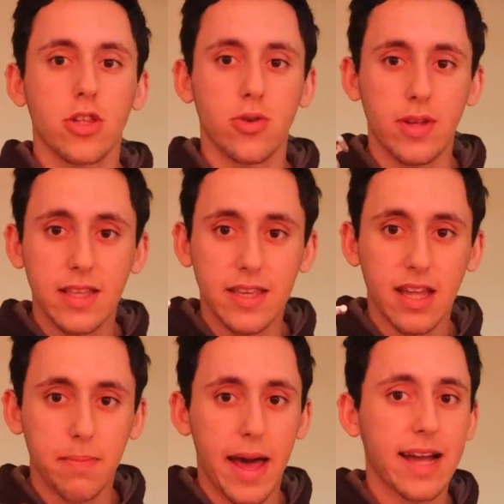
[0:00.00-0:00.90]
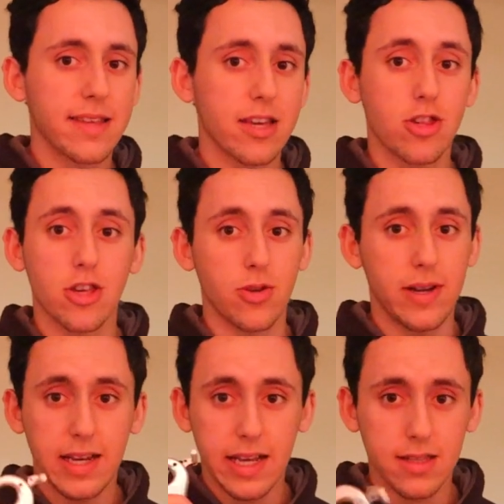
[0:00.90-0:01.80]
you need to get a back tension, you
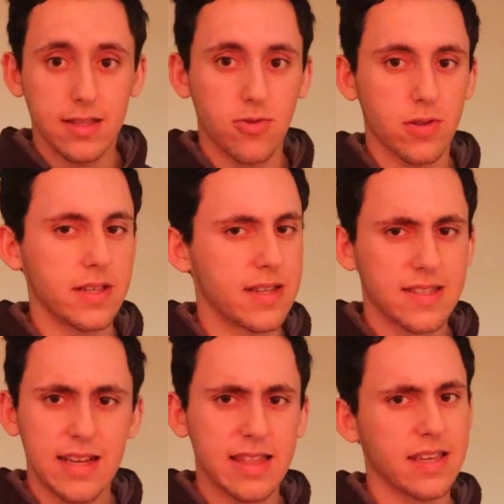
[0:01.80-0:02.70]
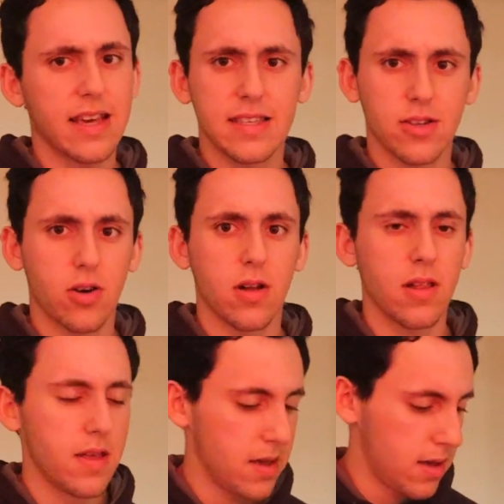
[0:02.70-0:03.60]
need to get this release. That's not the case at
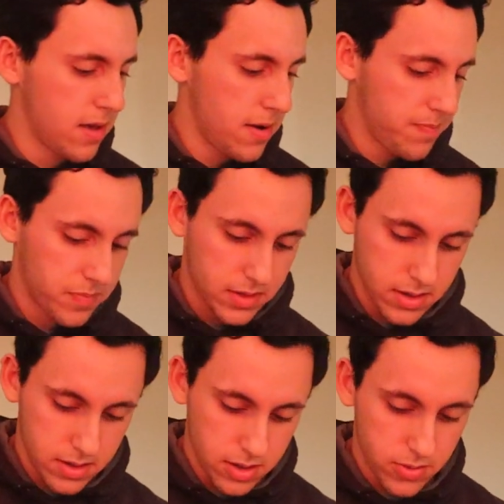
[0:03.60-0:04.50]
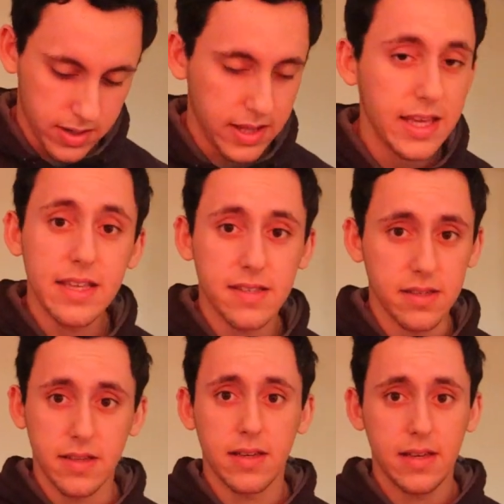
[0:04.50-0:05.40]
all. You can
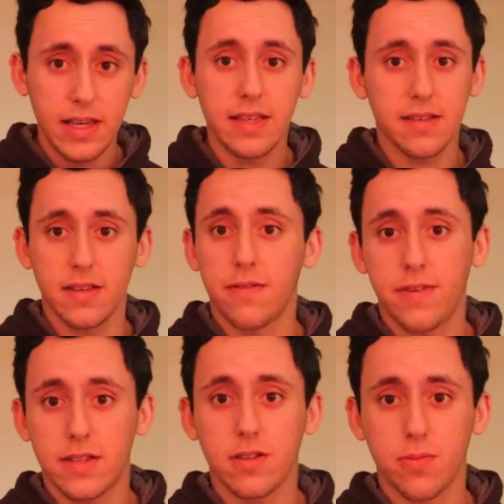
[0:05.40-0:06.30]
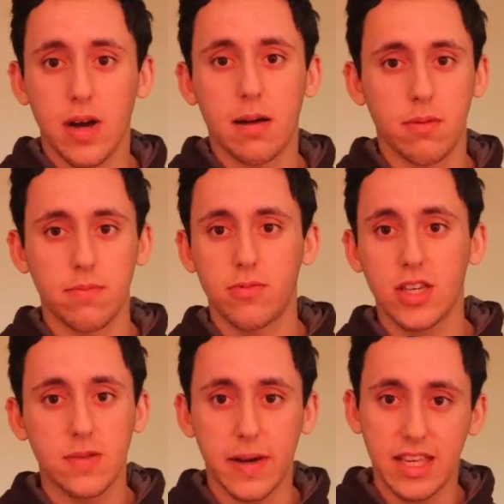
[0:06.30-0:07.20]
easily fix your problem
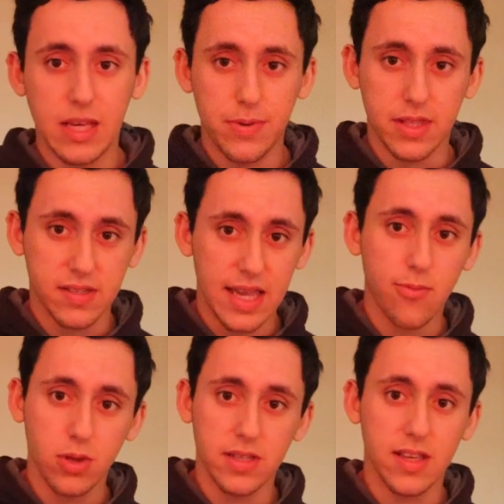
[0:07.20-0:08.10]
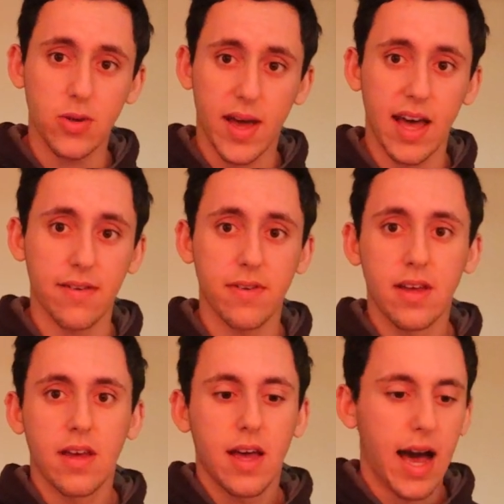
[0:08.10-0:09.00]
just by keeping the same release that you have.
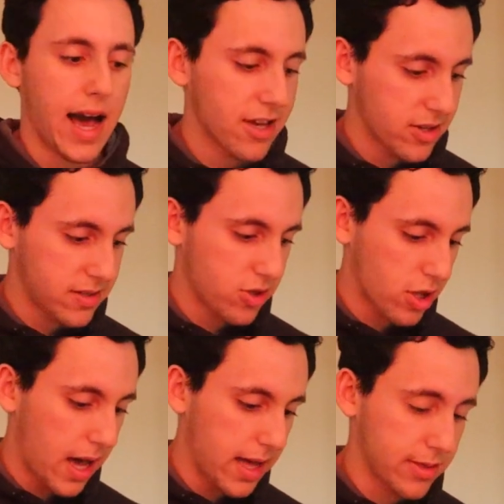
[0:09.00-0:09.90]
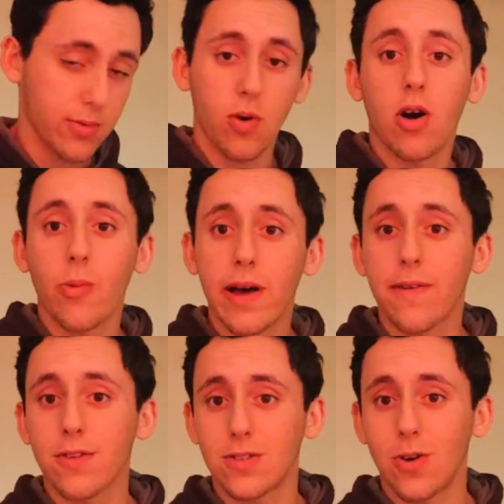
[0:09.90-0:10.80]
I just shot the wrong way
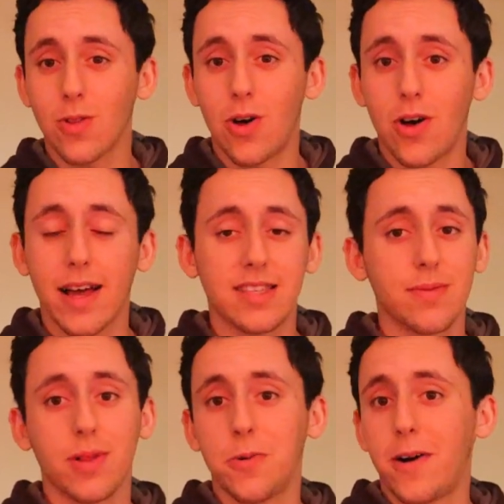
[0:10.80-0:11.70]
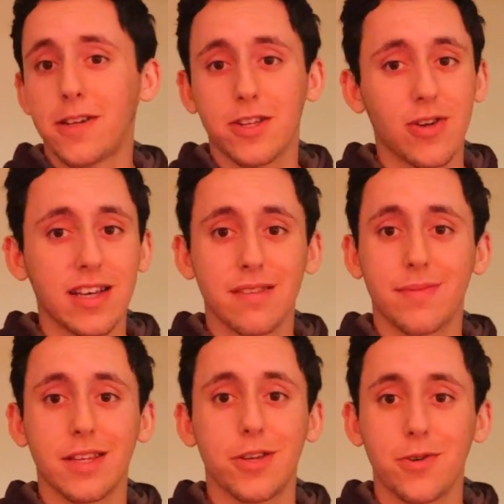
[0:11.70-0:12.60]
for so long. I simply wanted to try something